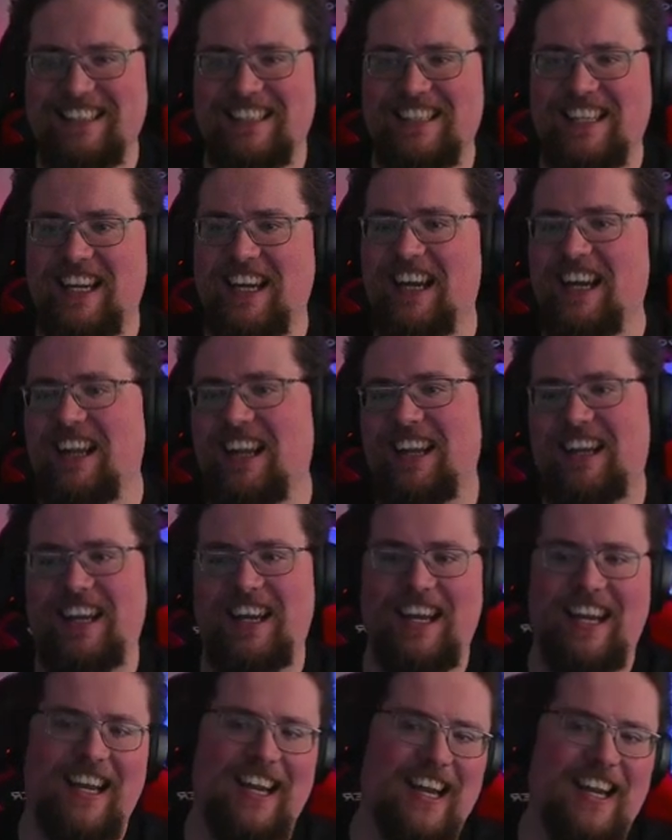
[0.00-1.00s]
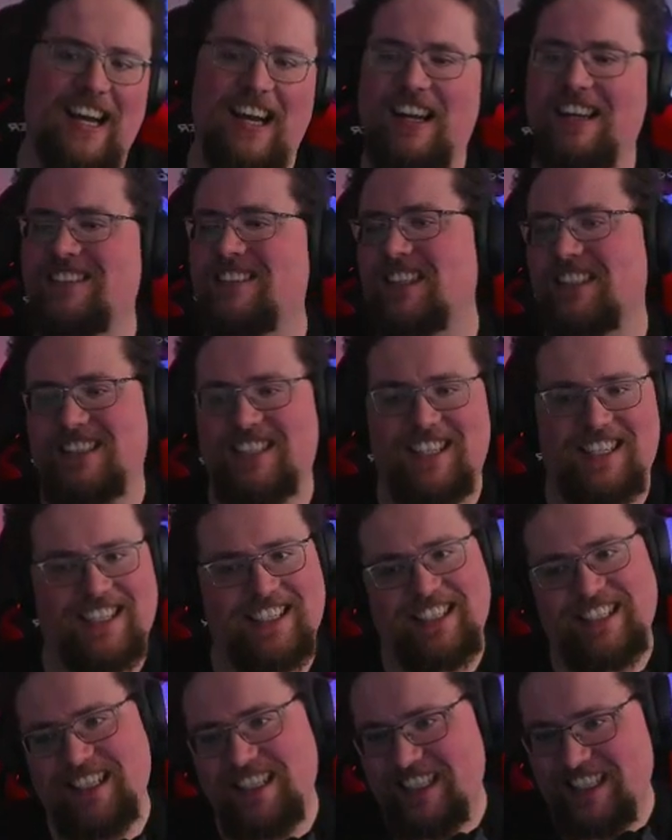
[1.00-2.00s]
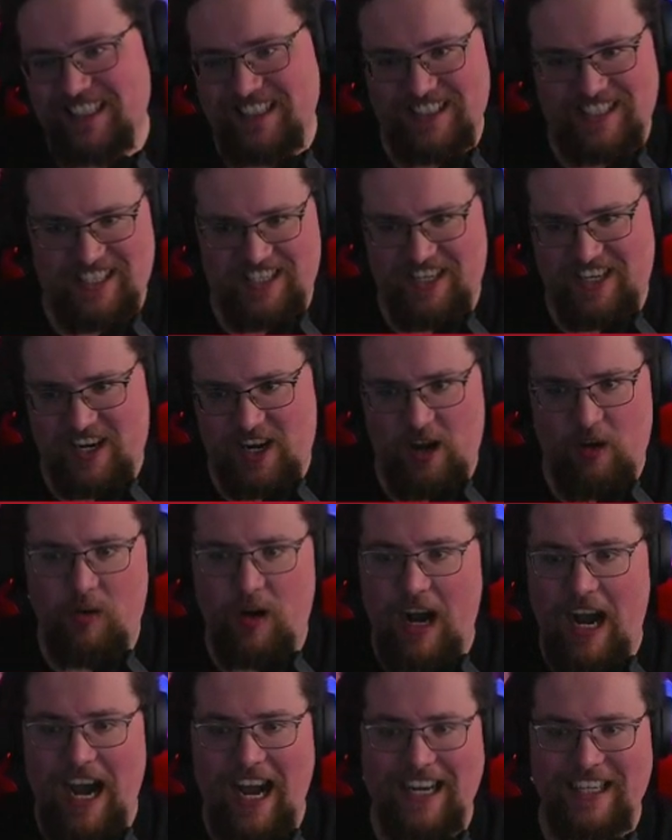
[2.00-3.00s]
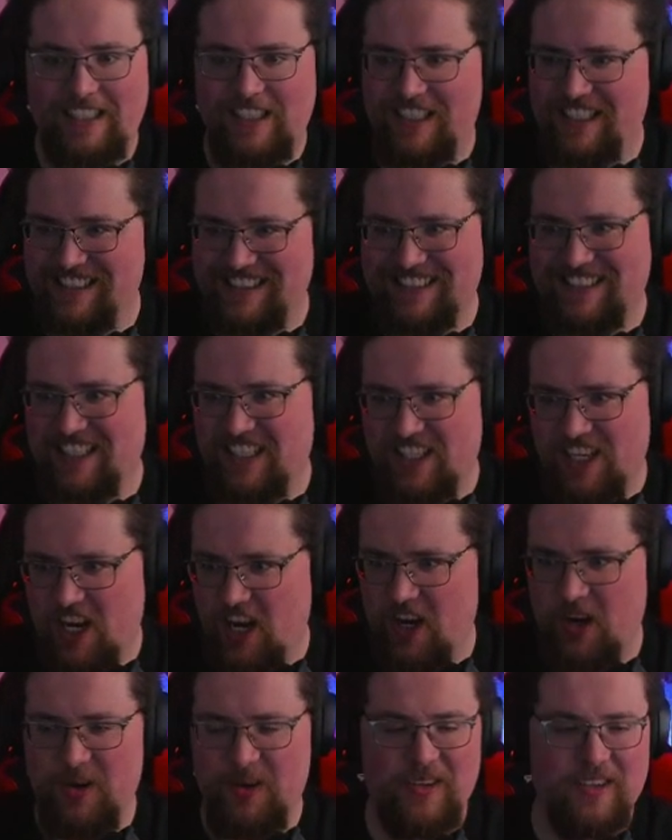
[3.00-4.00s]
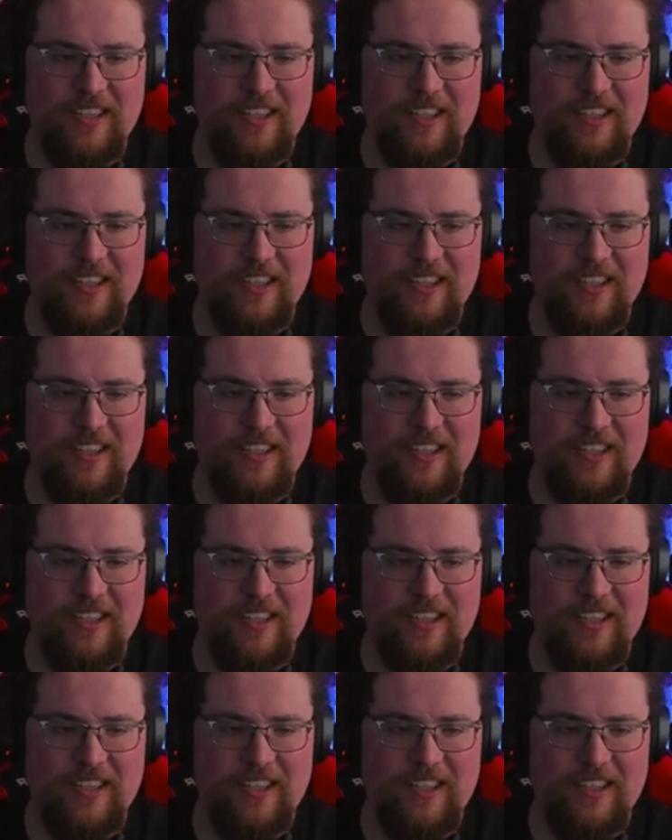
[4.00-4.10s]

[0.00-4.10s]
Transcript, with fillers: Kelly doesn't need to know. I need to know.